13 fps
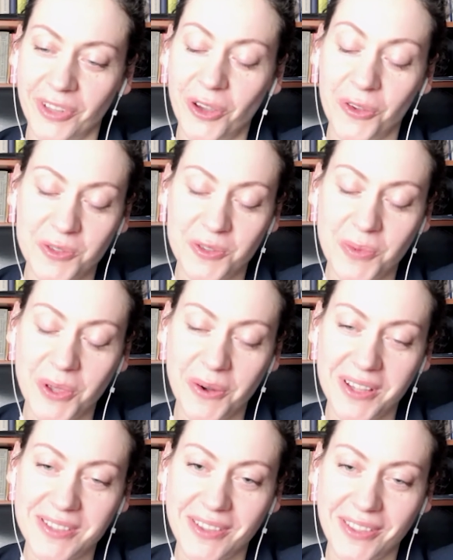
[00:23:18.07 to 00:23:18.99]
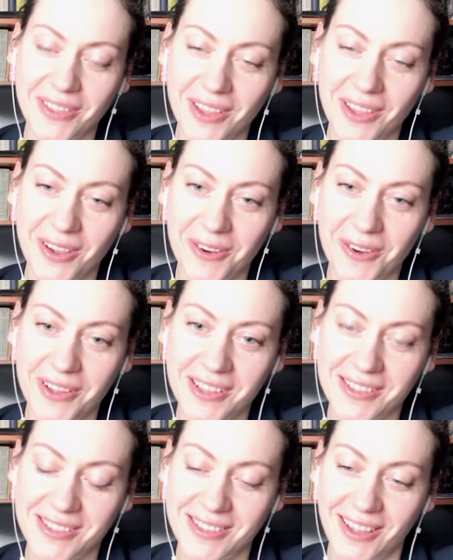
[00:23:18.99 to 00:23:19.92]
conspiracy
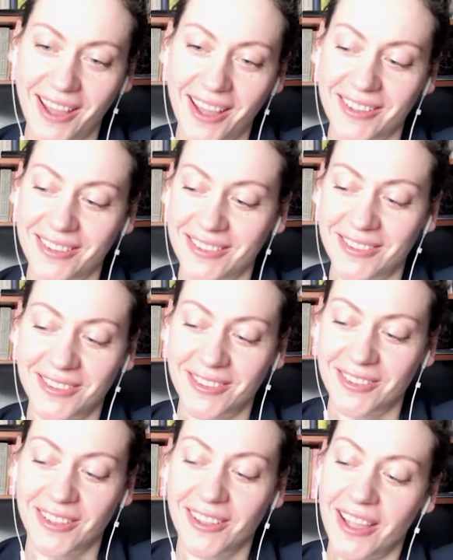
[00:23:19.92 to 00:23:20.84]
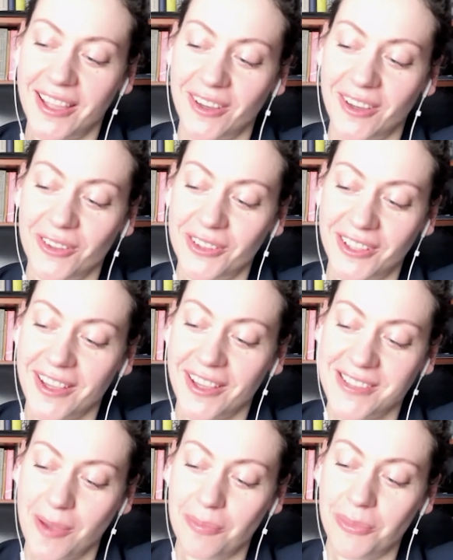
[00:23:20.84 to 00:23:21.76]
theories, and like on the
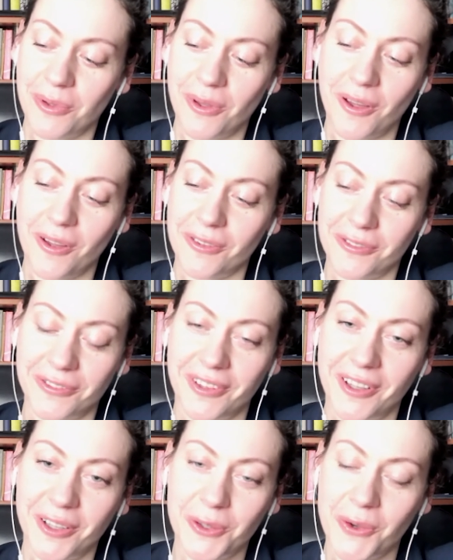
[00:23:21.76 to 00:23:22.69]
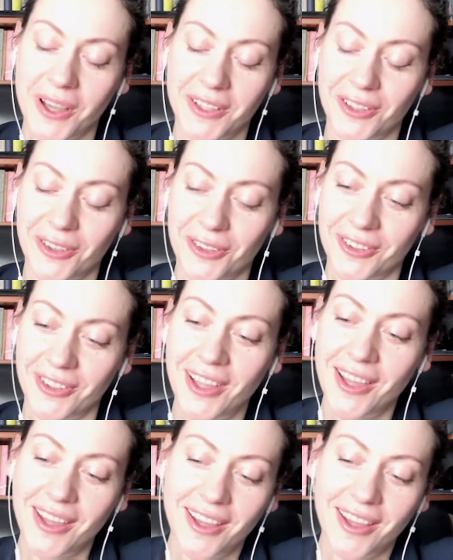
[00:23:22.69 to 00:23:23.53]
example of QAnon.